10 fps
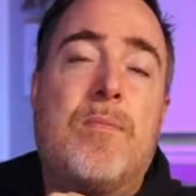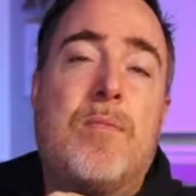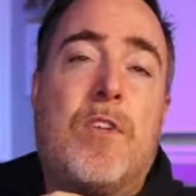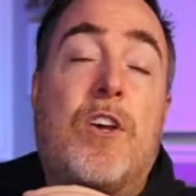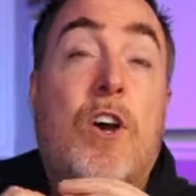
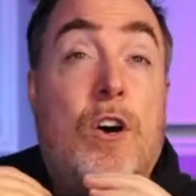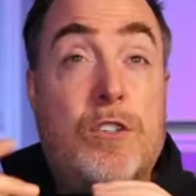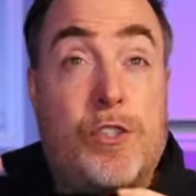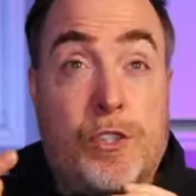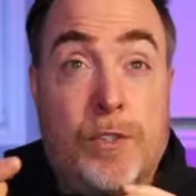
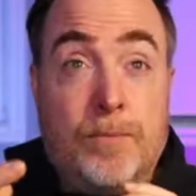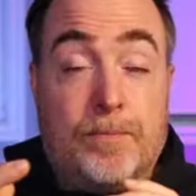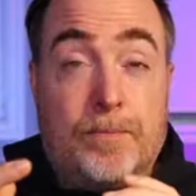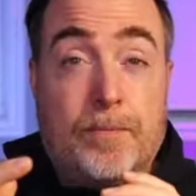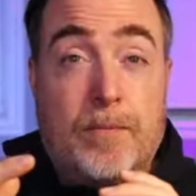culture,
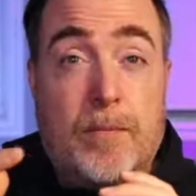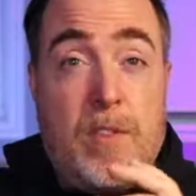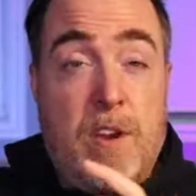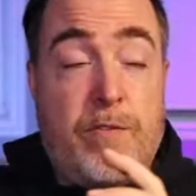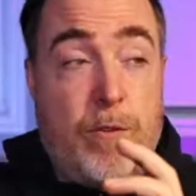
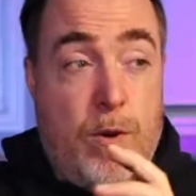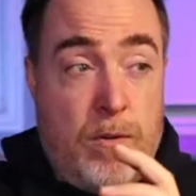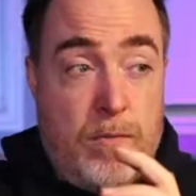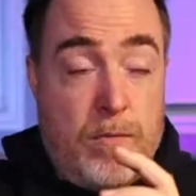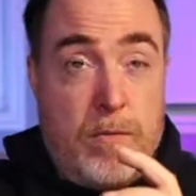therefore,
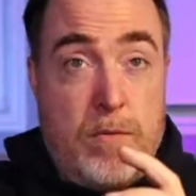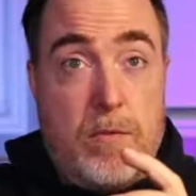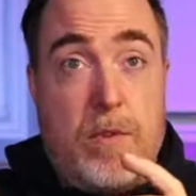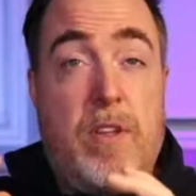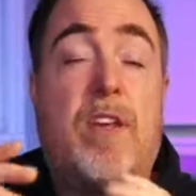
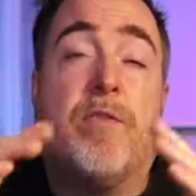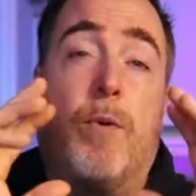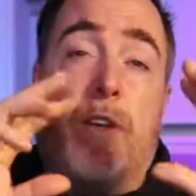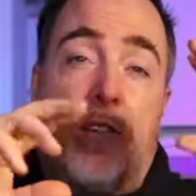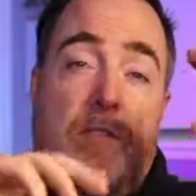if
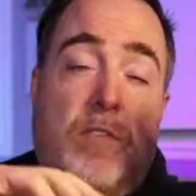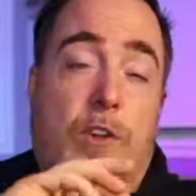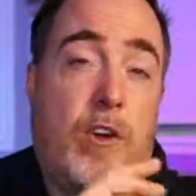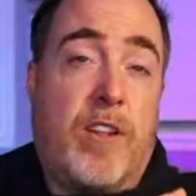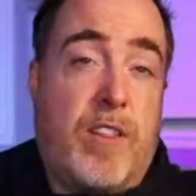we
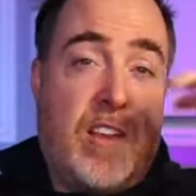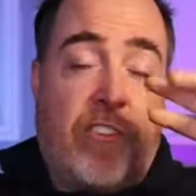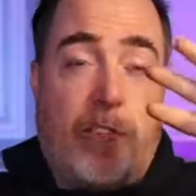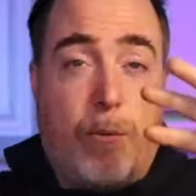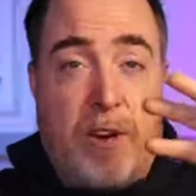look at these
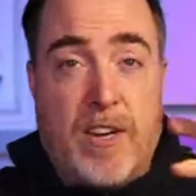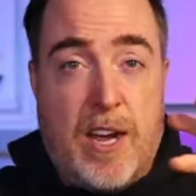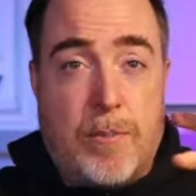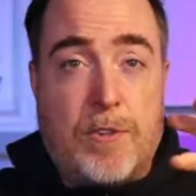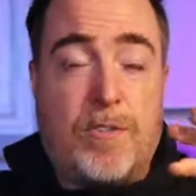three
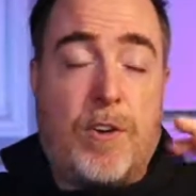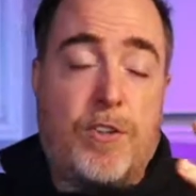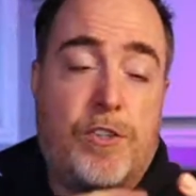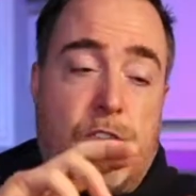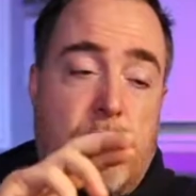types of
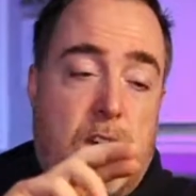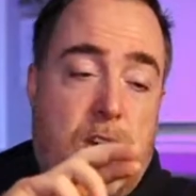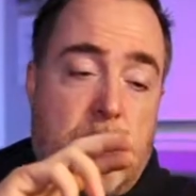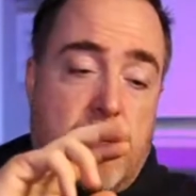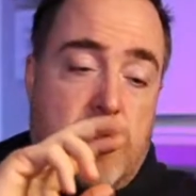culture,
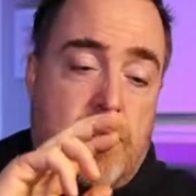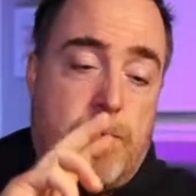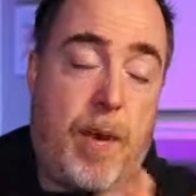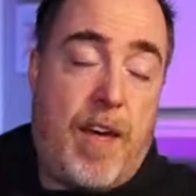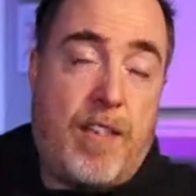
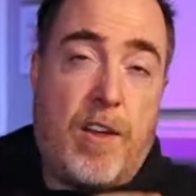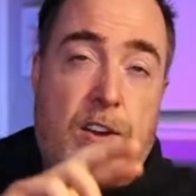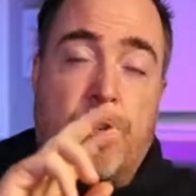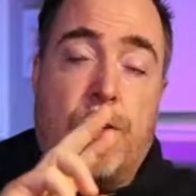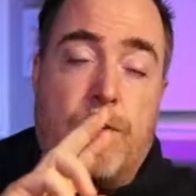
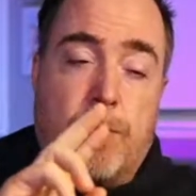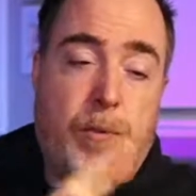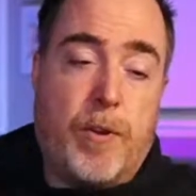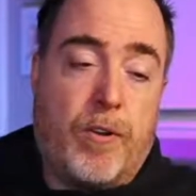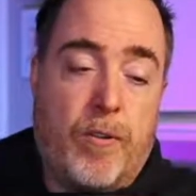pathological,
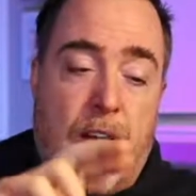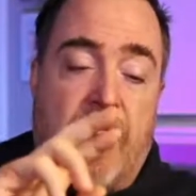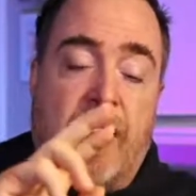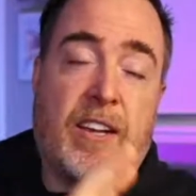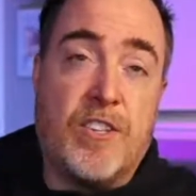
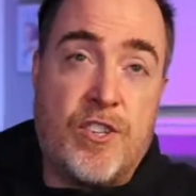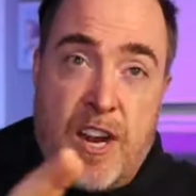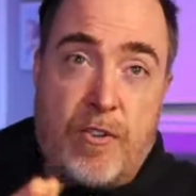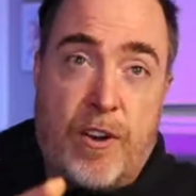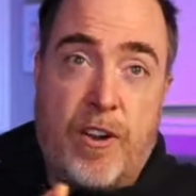bureaucratic, and
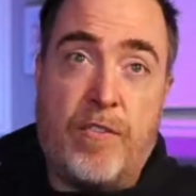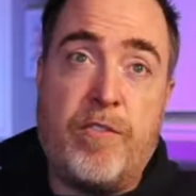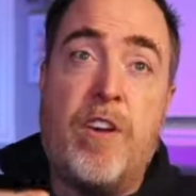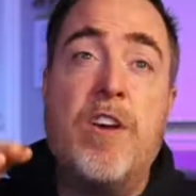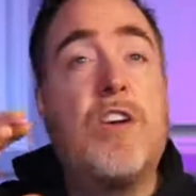generative,
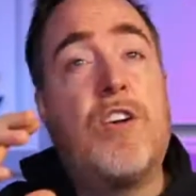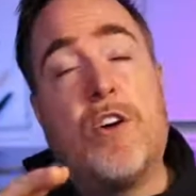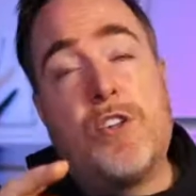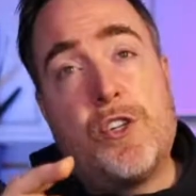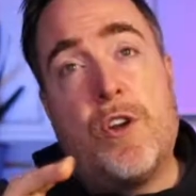
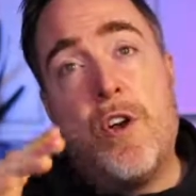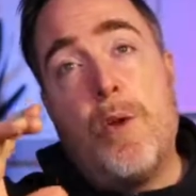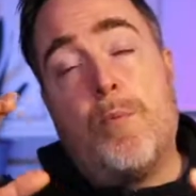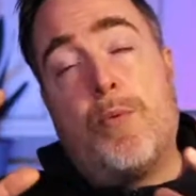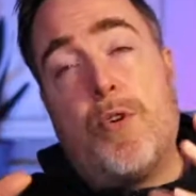culture
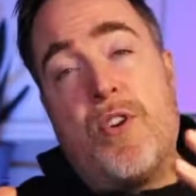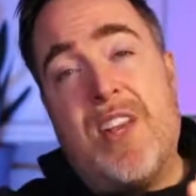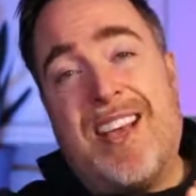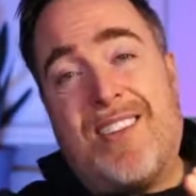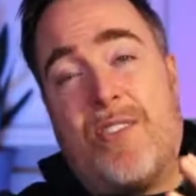
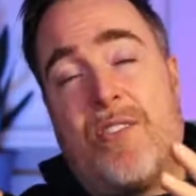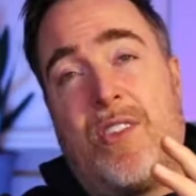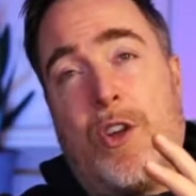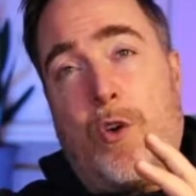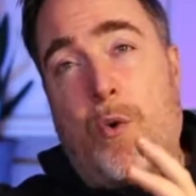predicts the
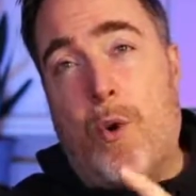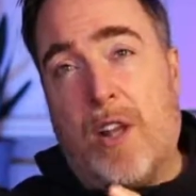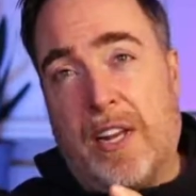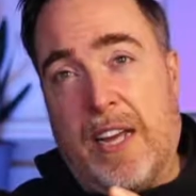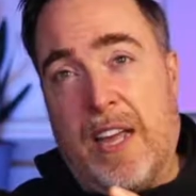
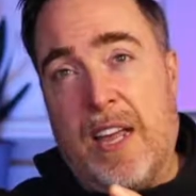quality